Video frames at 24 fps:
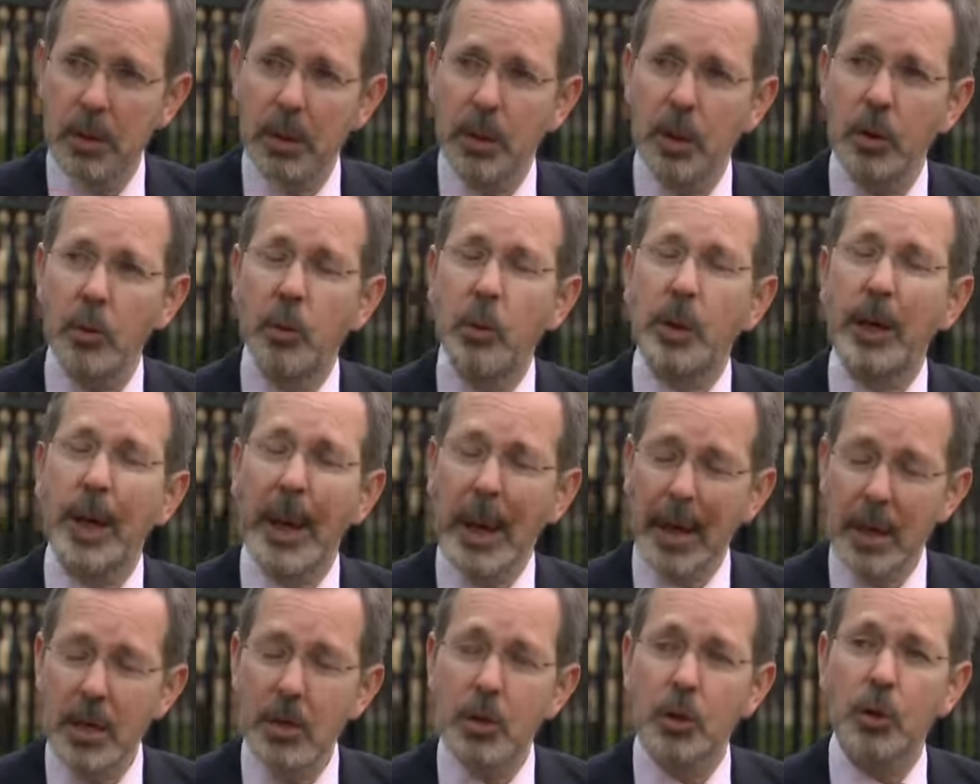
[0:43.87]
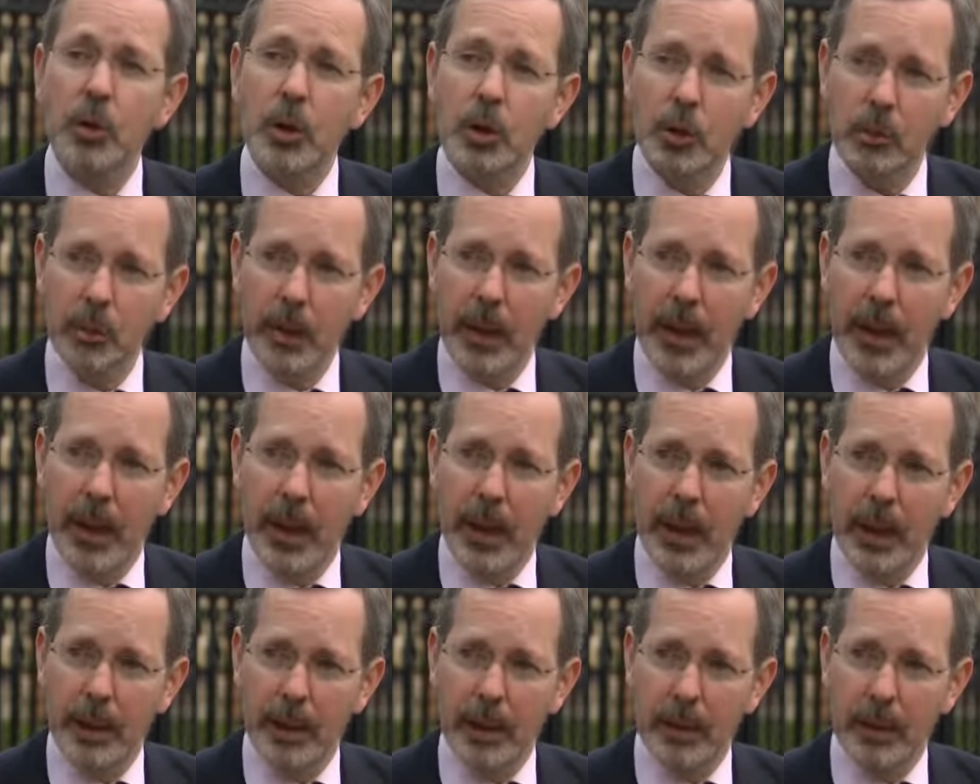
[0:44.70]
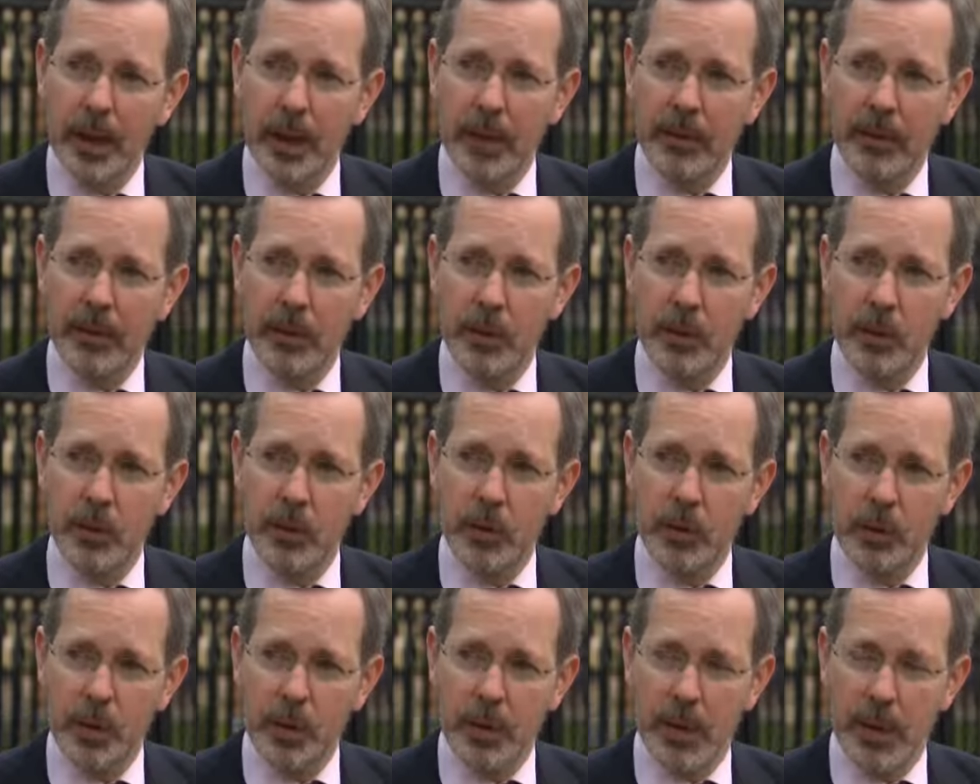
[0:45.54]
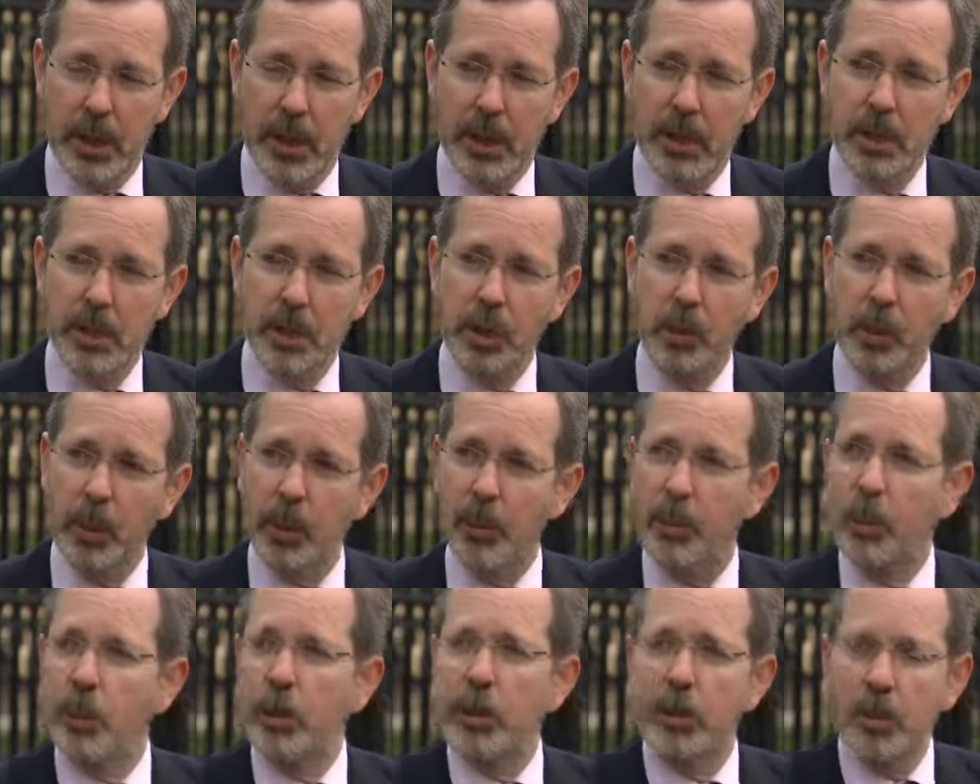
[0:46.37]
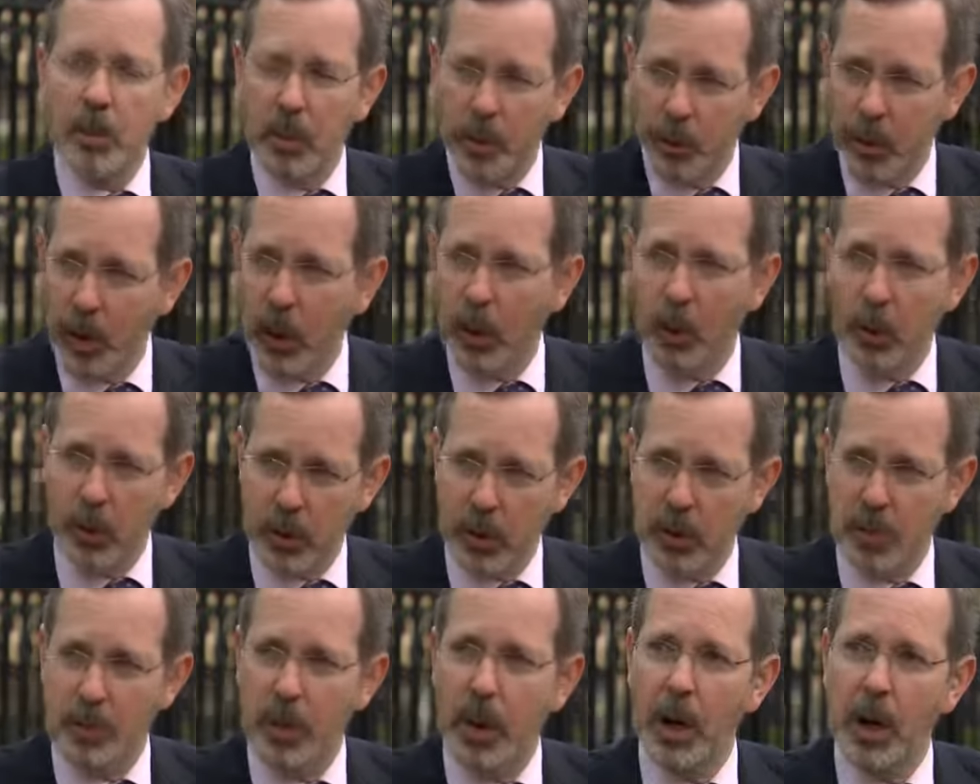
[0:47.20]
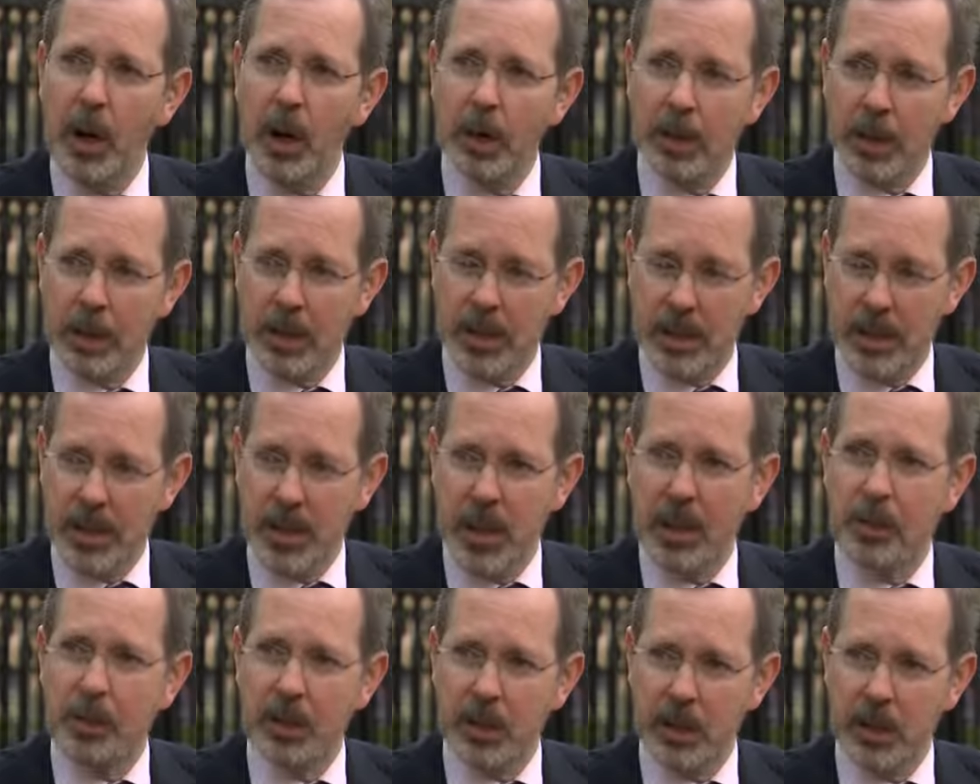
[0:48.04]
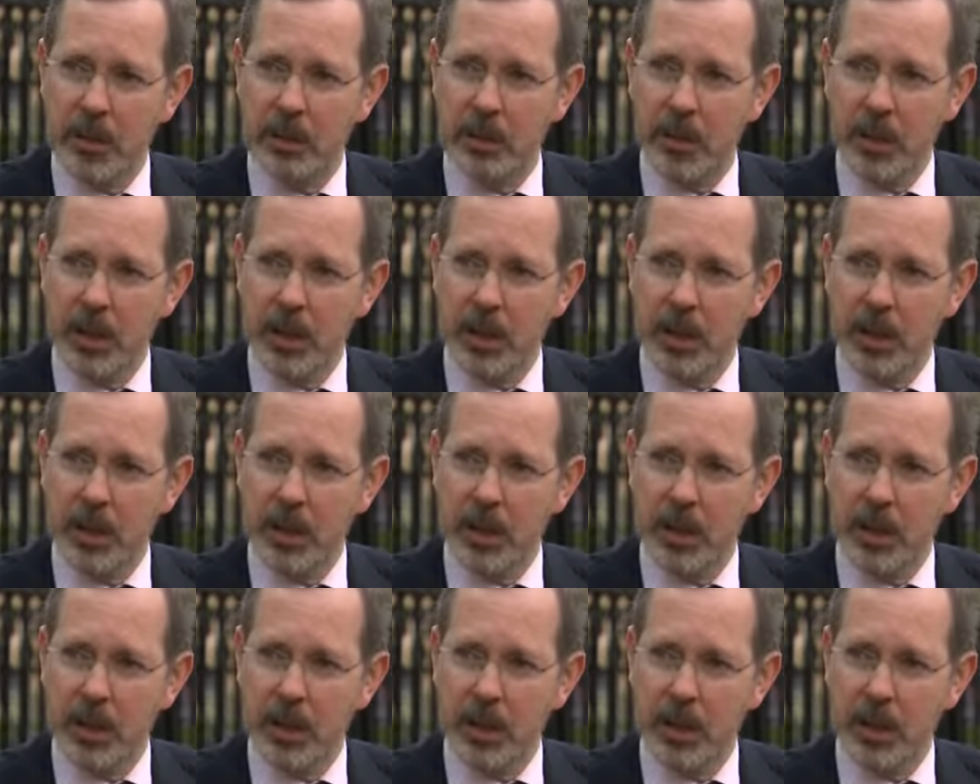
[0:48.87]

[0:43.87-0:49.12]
You will end your career if you do this. You'll be put into a box marked disabled civil